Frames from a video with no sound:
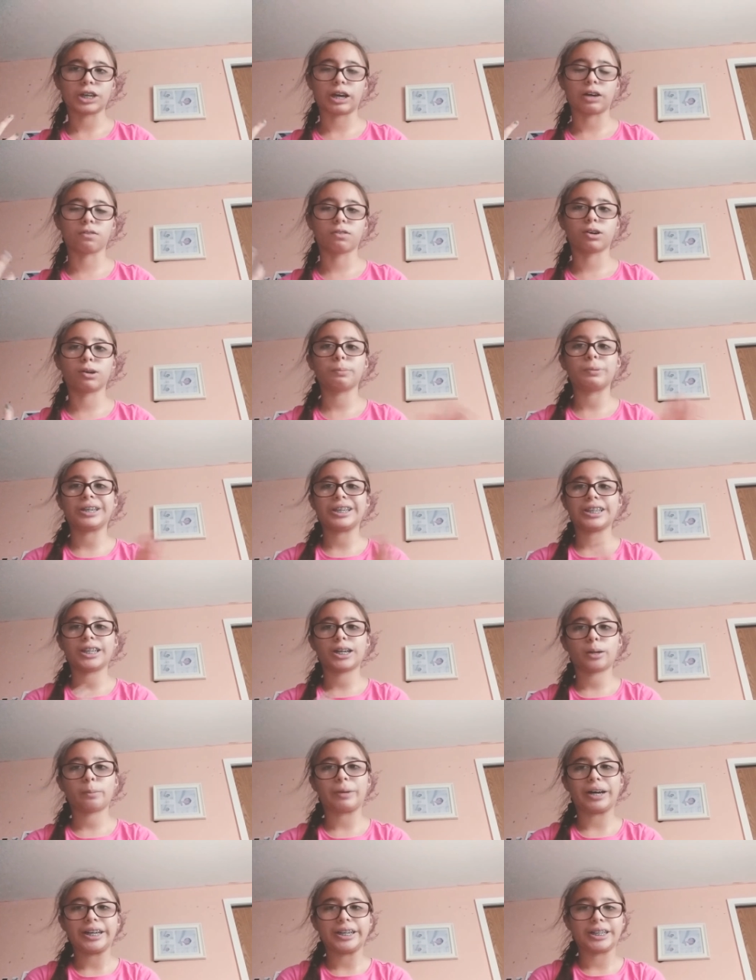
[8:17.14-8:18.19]
will be there
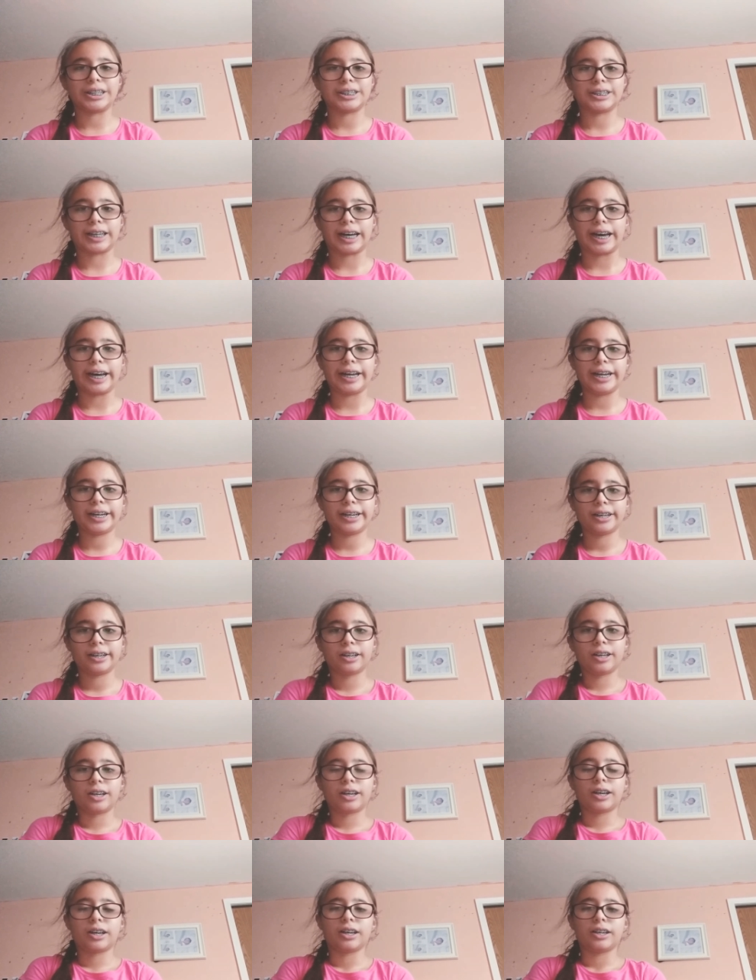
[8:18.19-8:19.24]
by your side.
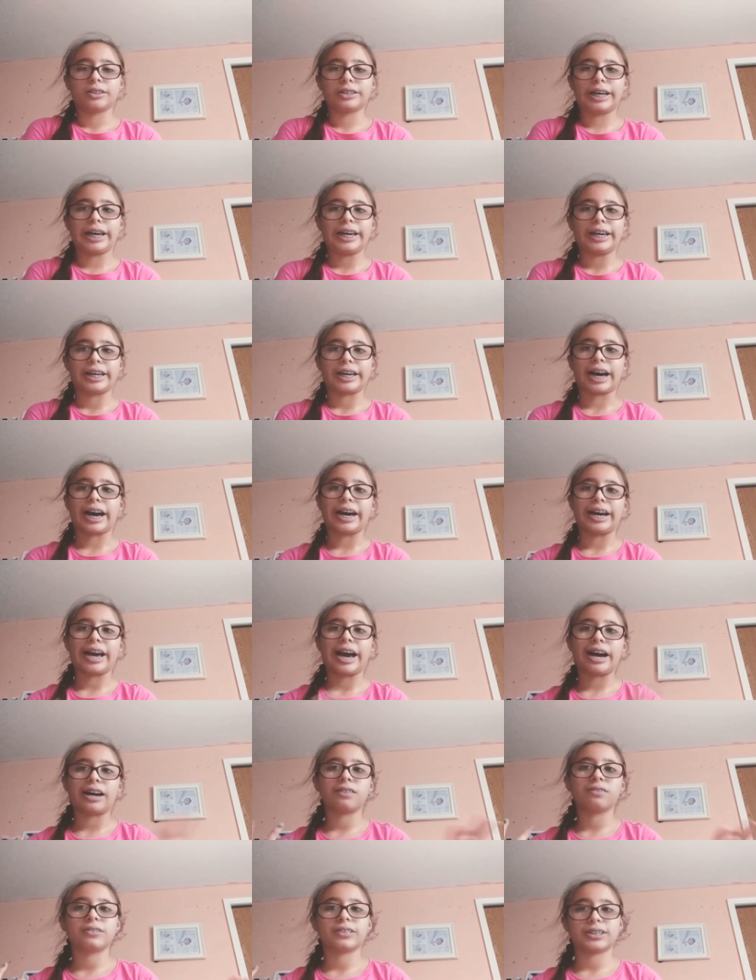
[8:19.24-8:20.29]
Like I
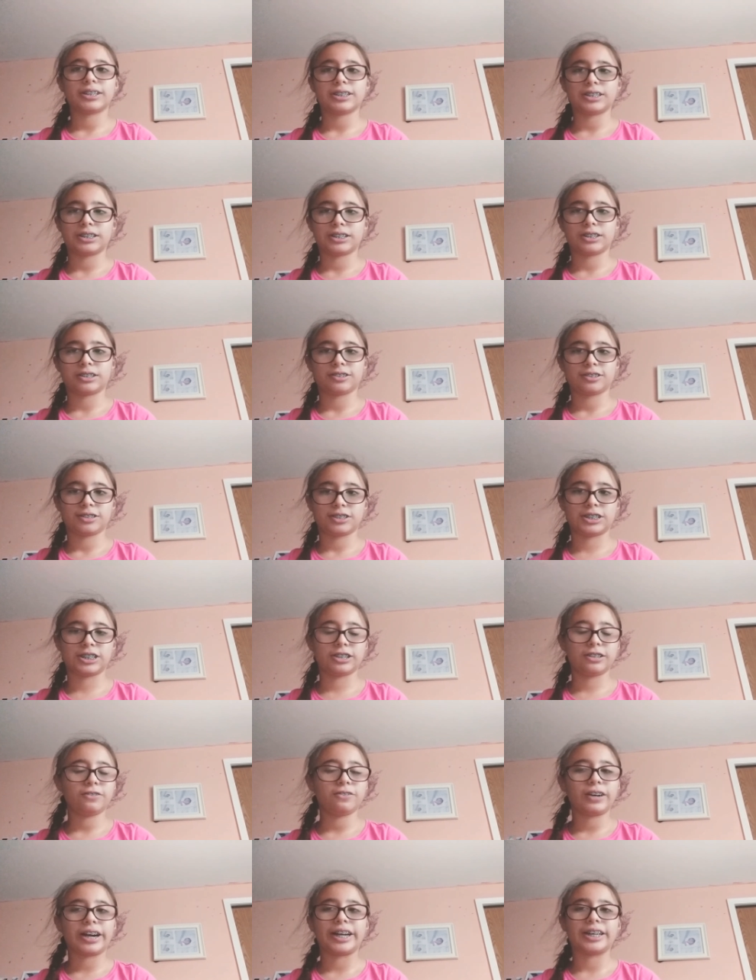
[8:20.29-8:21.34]
have
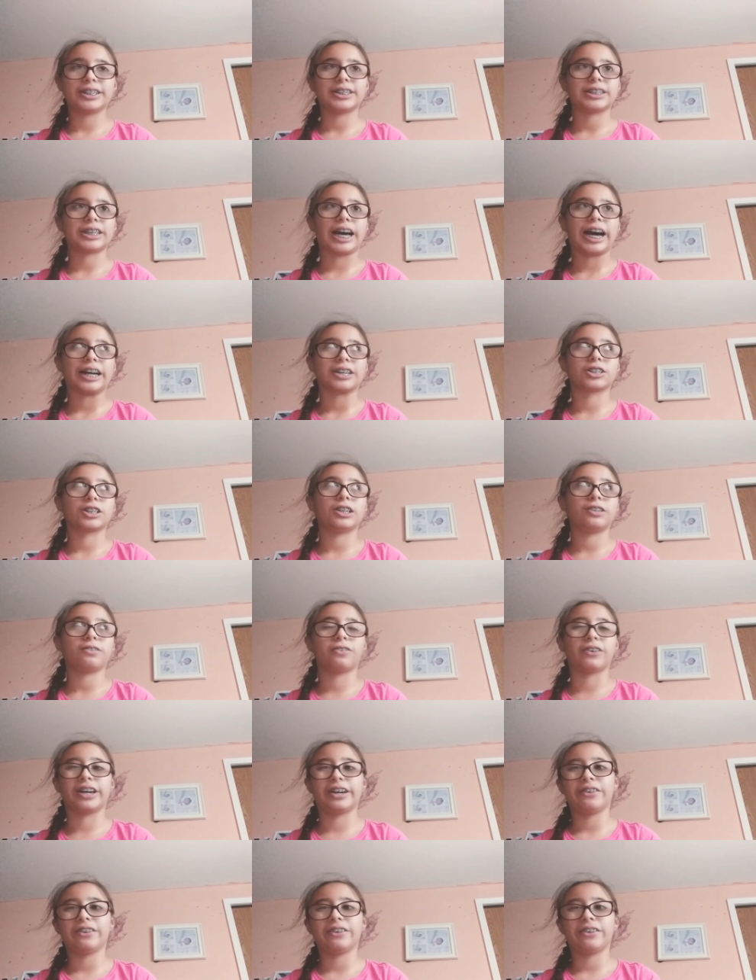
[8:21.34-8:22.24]
two friends, actually four